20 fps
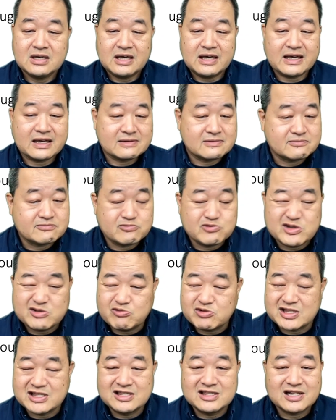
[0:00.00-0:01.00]
And we
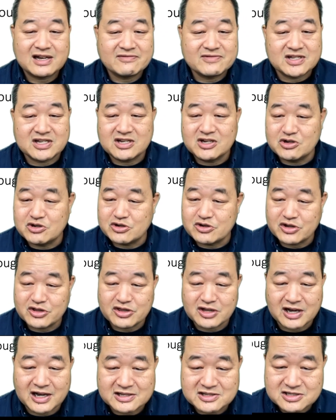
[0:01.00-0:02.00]
would love to hear your
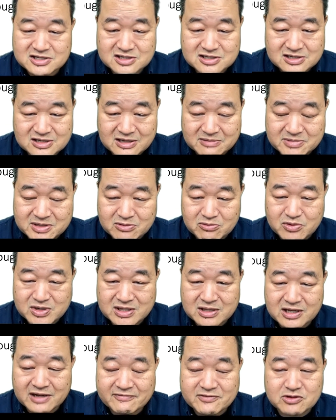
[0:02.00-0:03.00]
thoughts. I mean, we
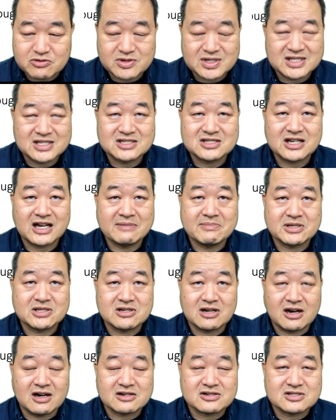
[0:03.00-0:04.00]
love doing these type of
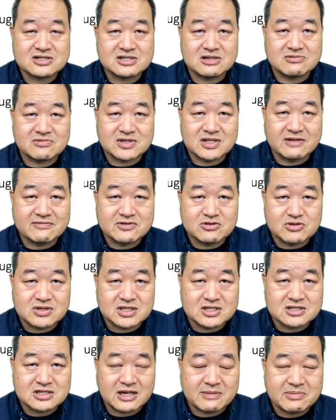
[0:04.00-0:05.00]
talks and we love doing
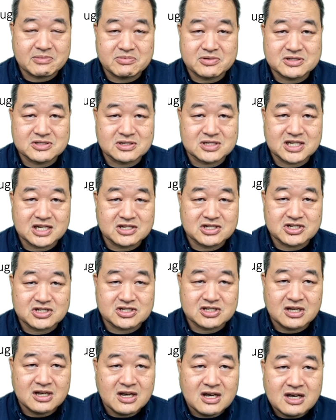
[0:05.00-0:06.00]
these type of
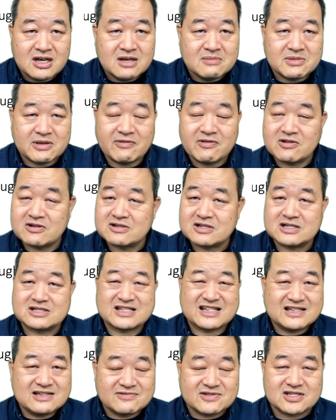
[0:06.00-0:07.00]
presentations because
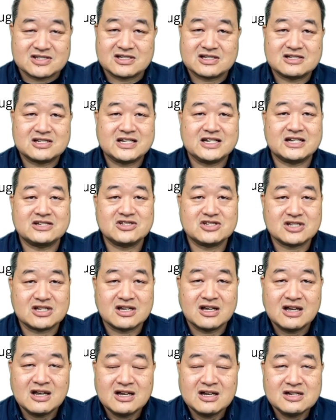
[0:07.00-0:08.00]
it gives us a chance
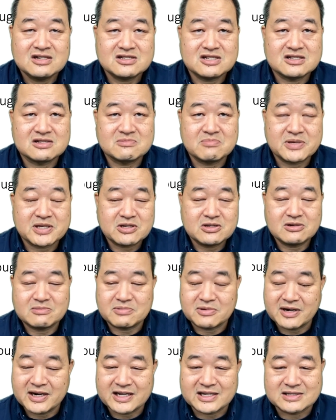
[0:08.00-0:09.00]
to pick your
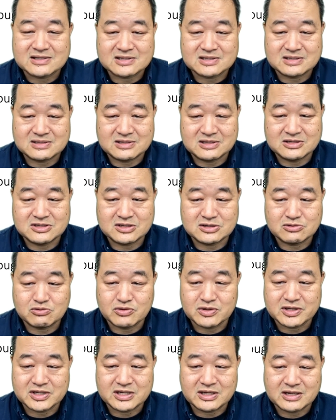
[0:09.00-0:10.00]
brains. This is
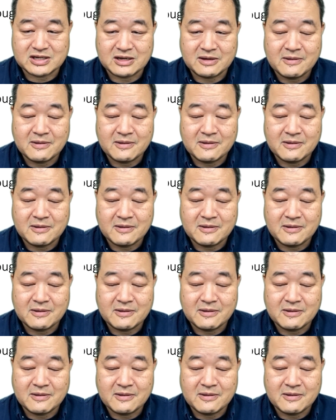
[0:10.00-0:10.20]
really